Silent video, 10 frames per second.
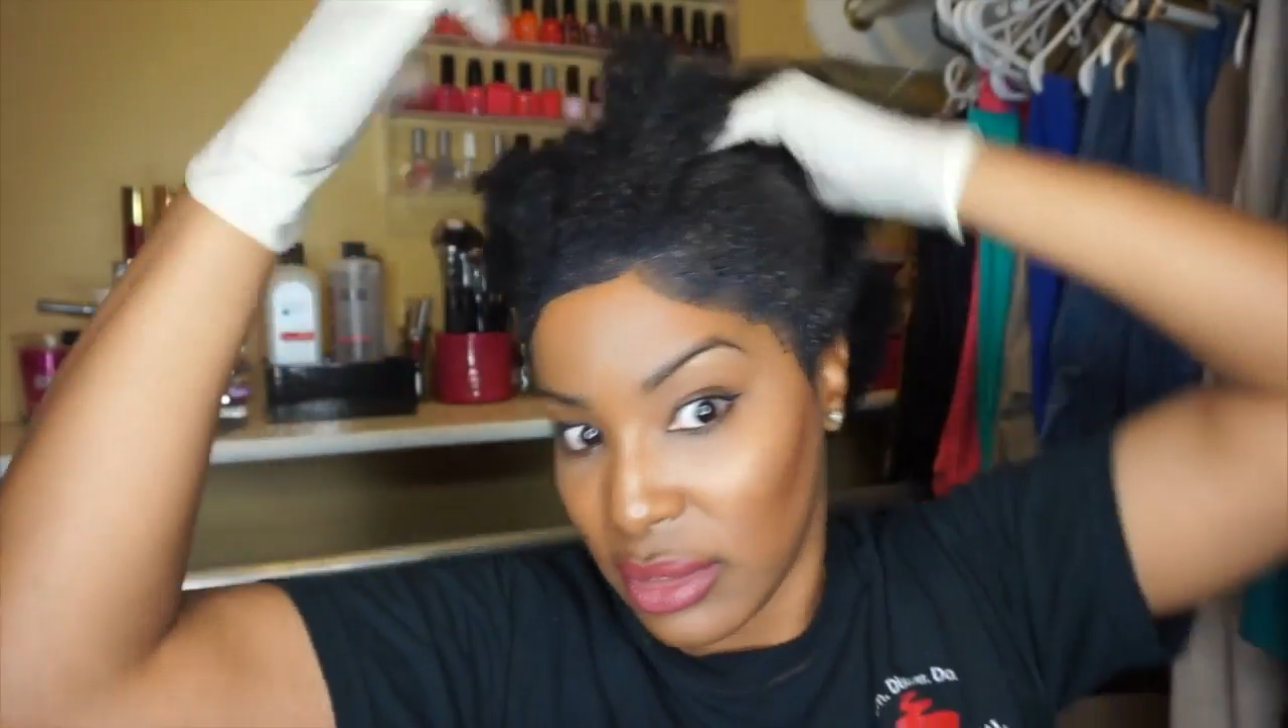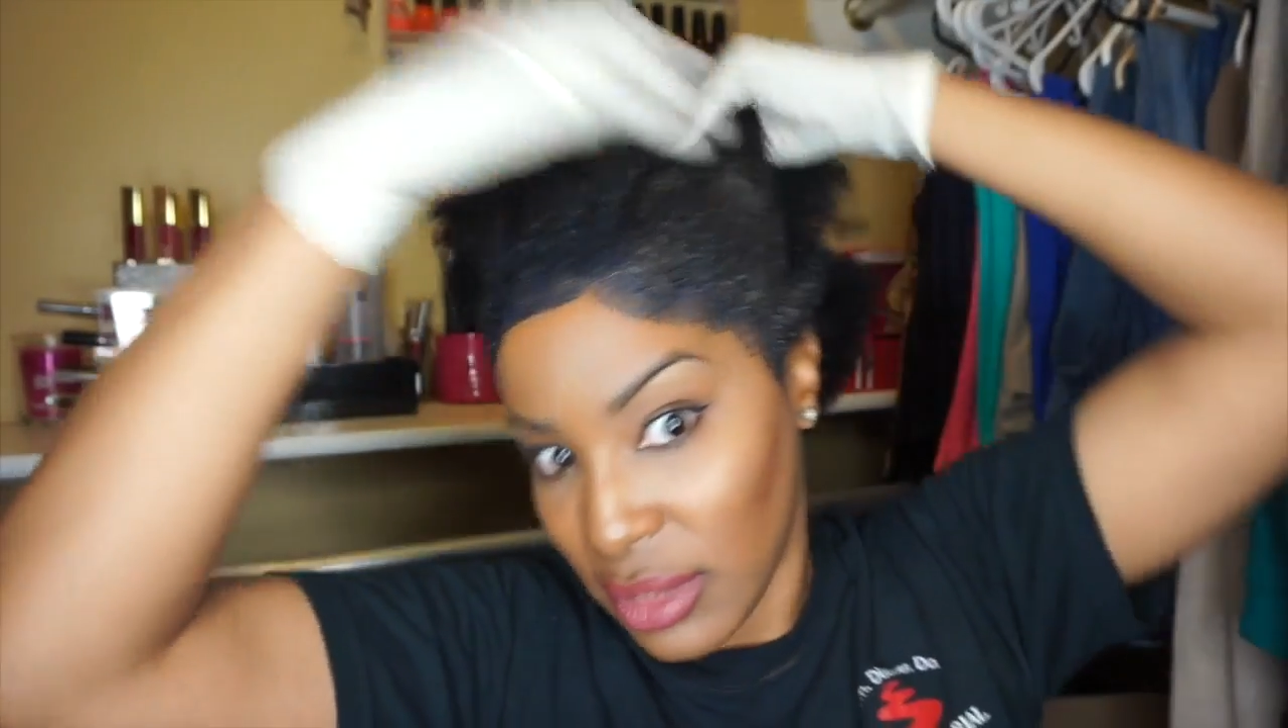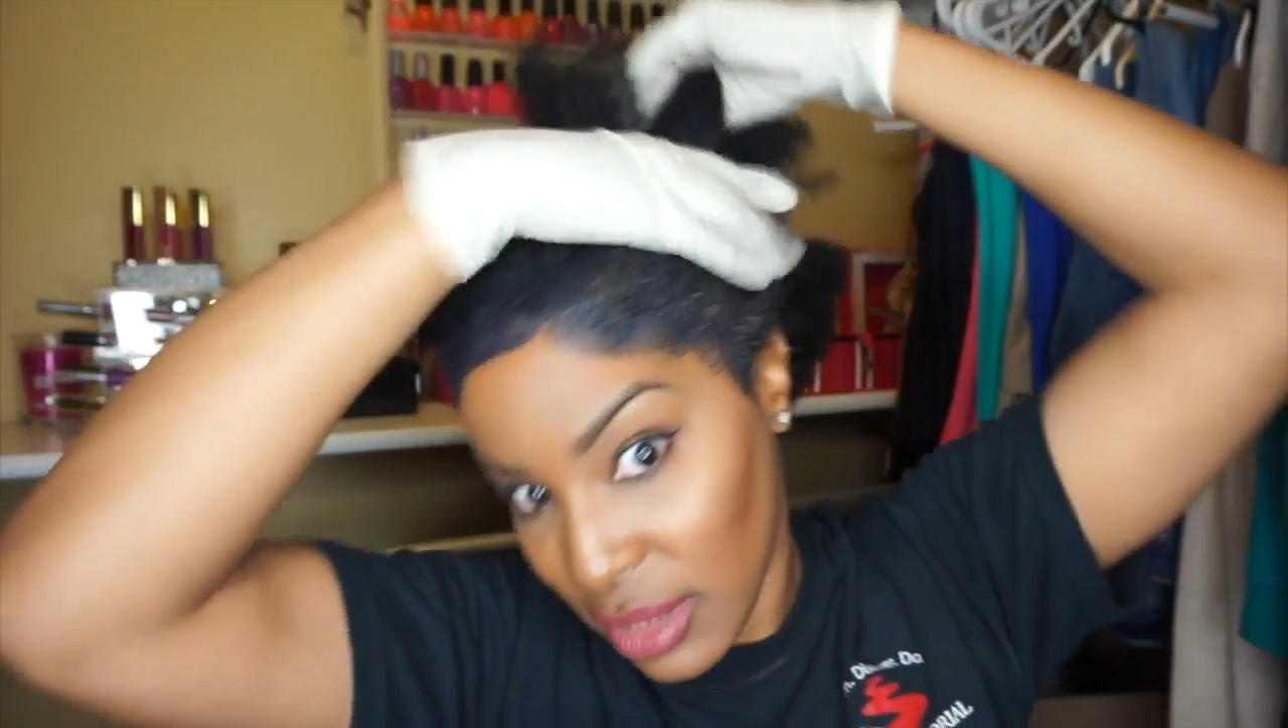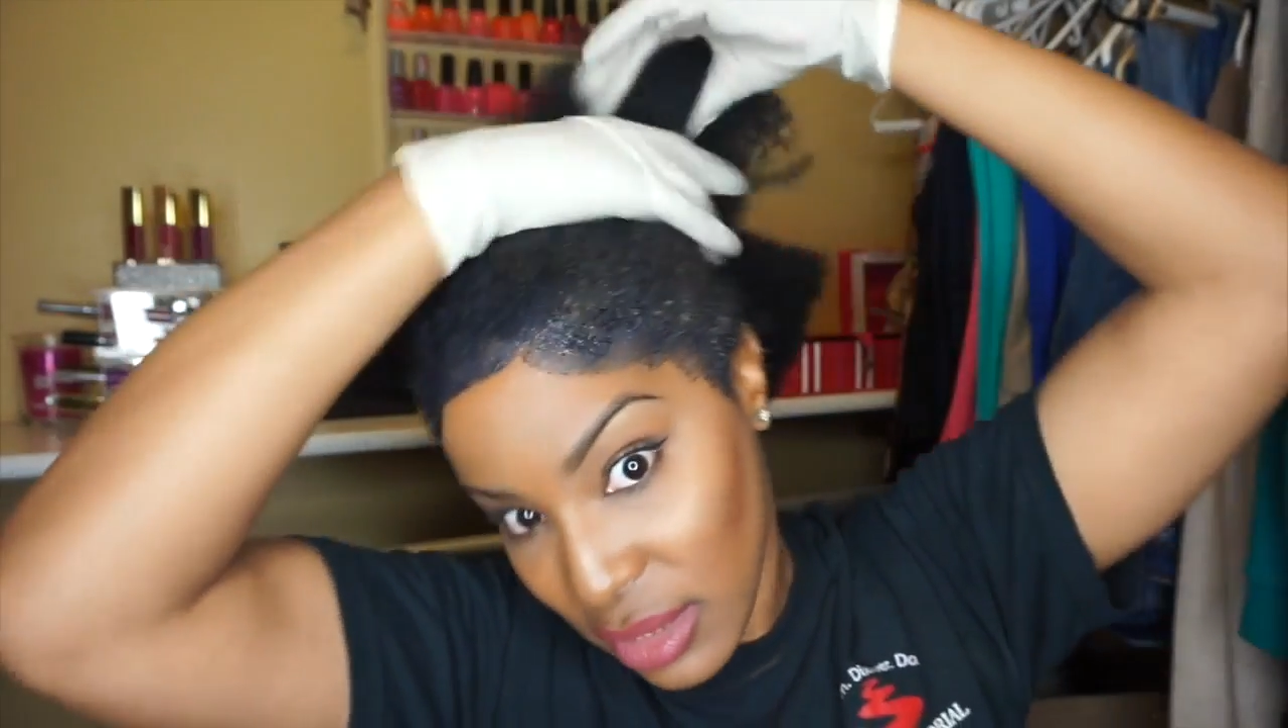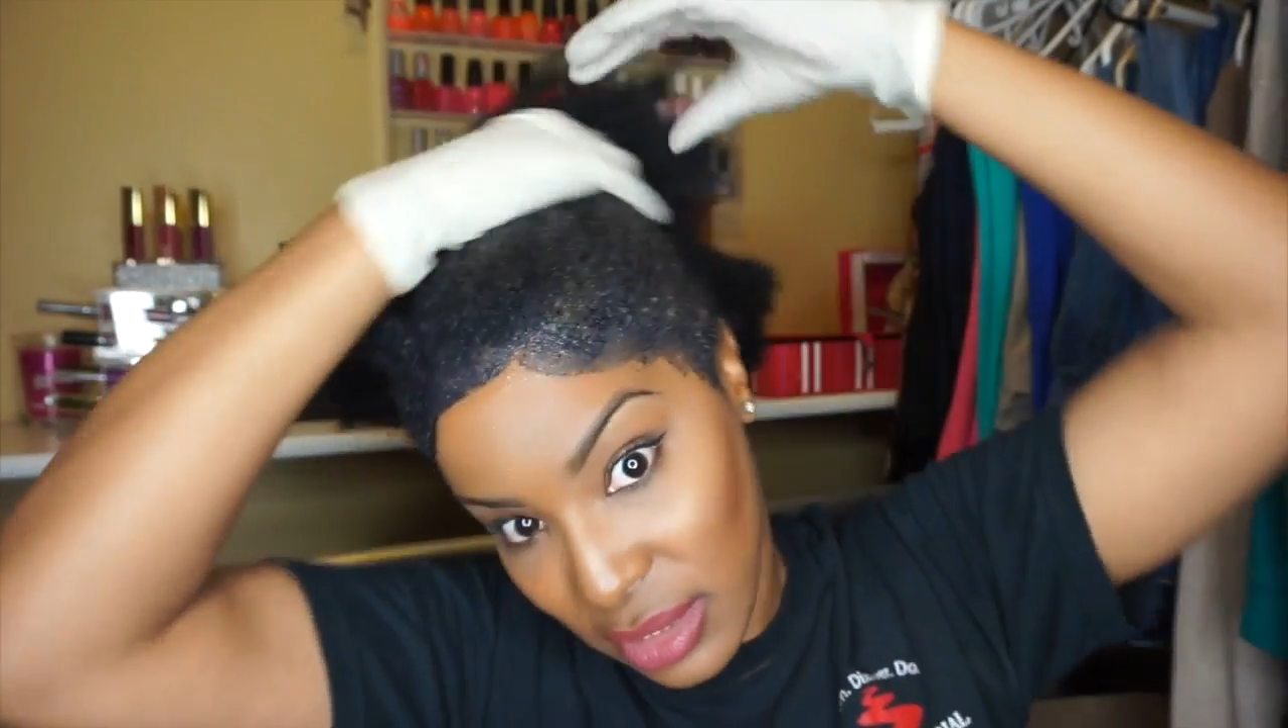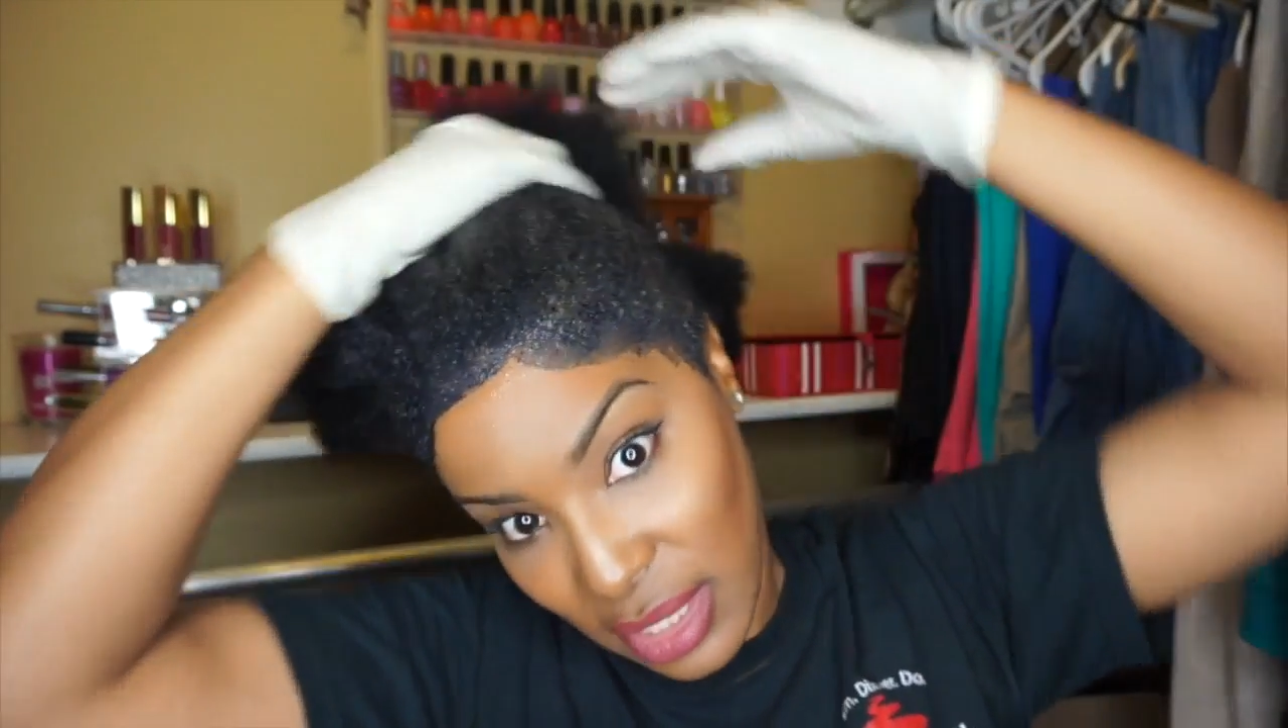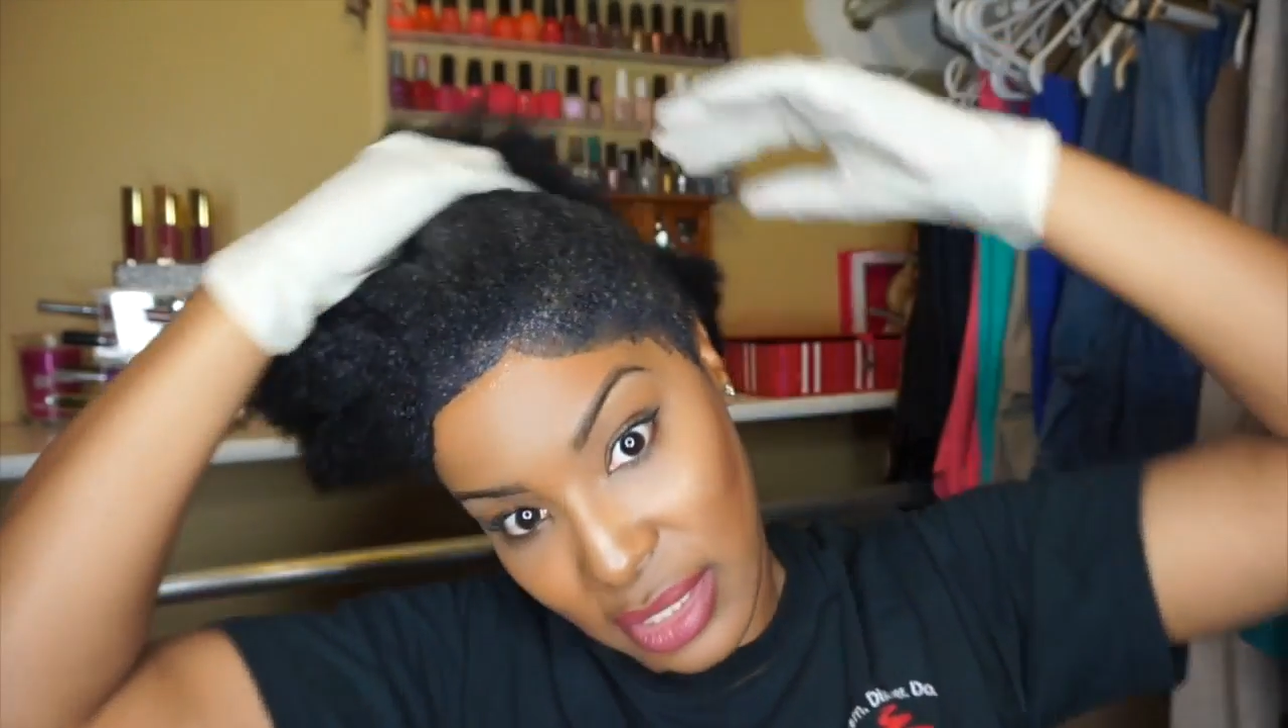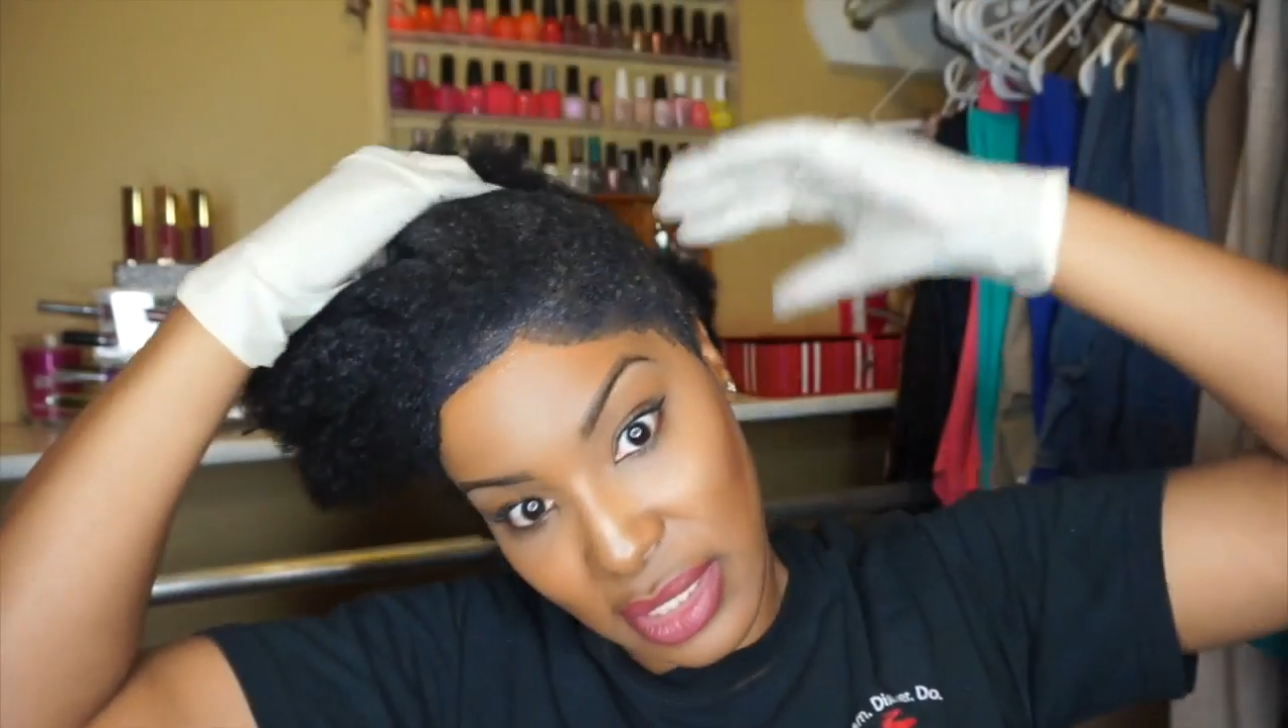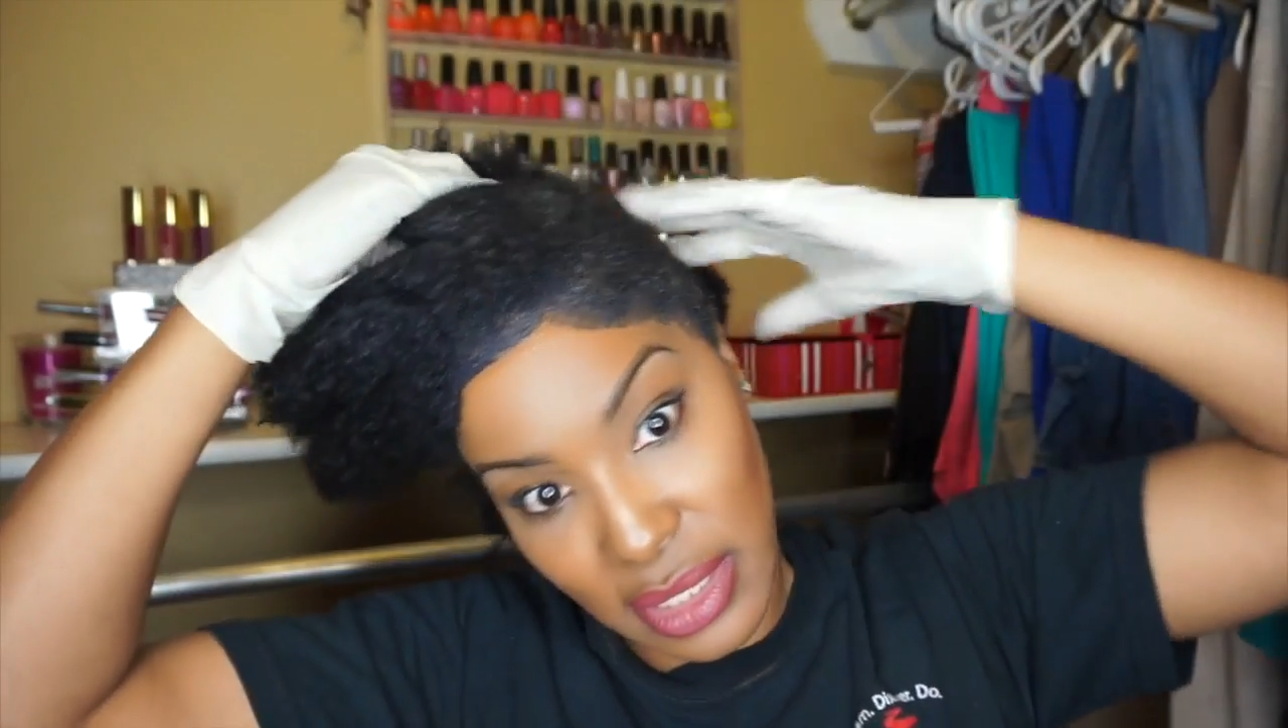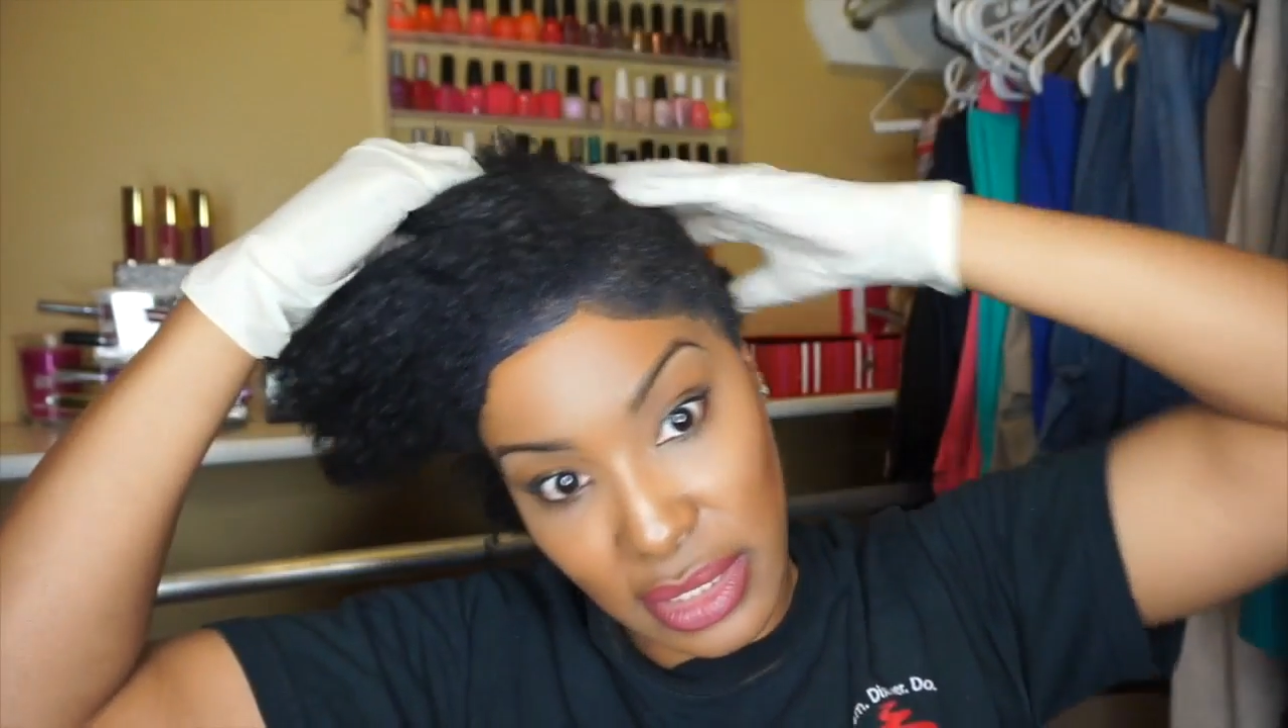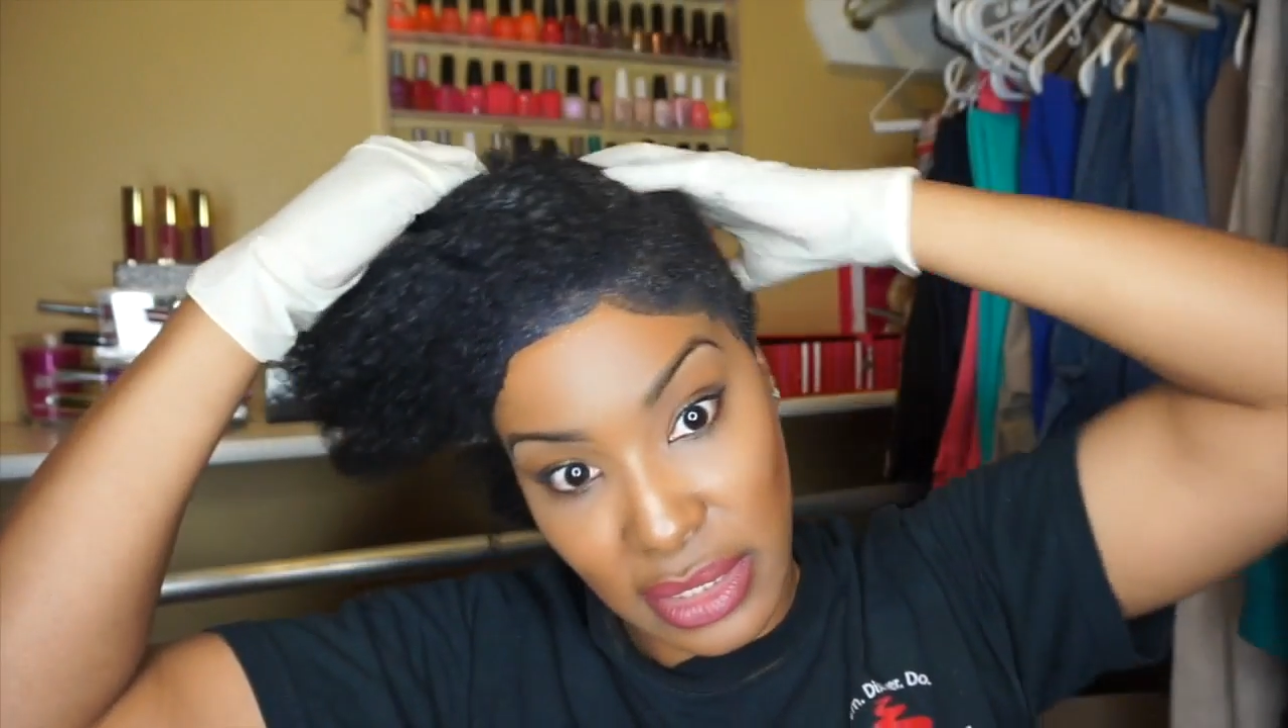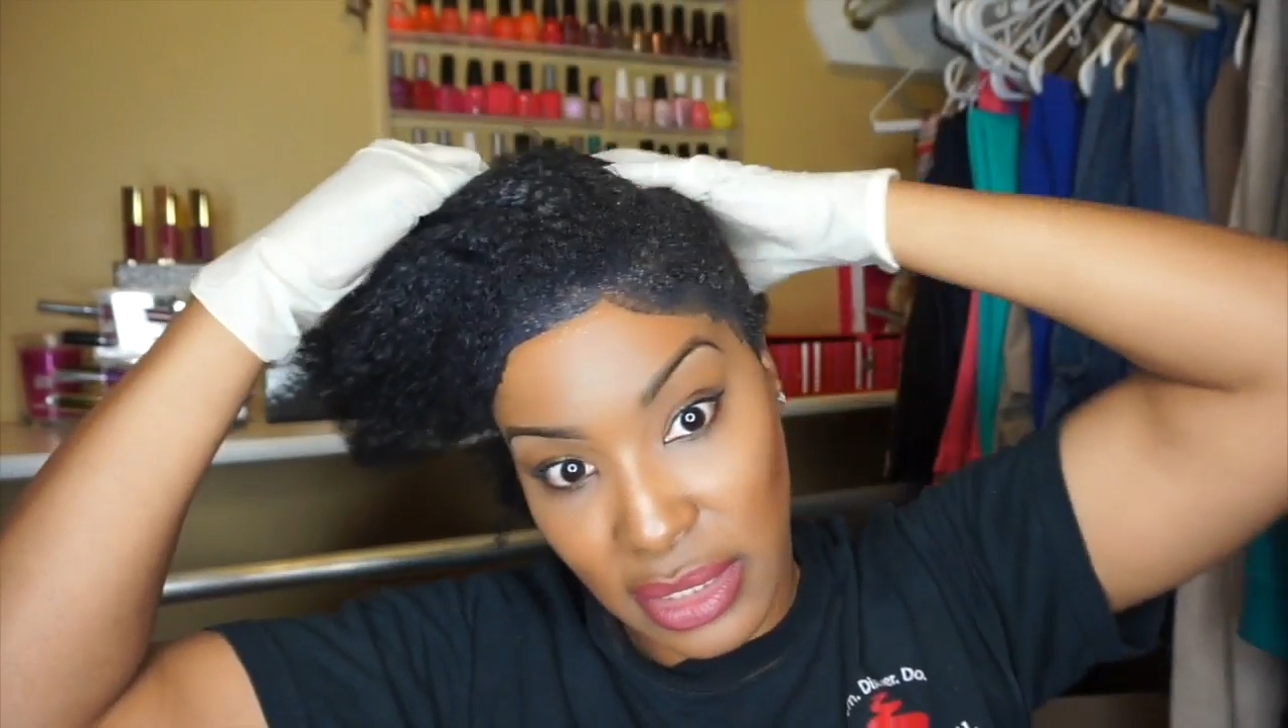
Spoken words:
sections I needed to